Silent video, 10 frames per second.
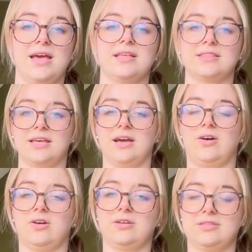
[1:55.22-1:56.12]

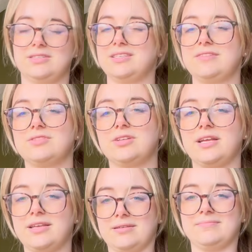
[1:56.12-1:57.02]
The sleeves are
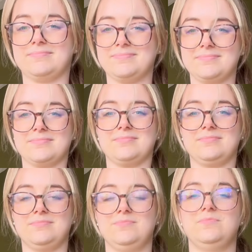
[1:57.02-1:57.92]
like
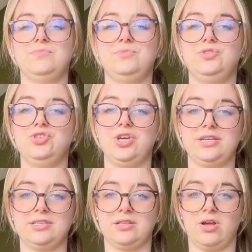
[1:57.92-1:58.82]

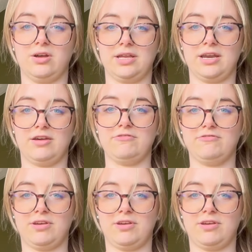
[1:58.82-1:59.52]
just long enough.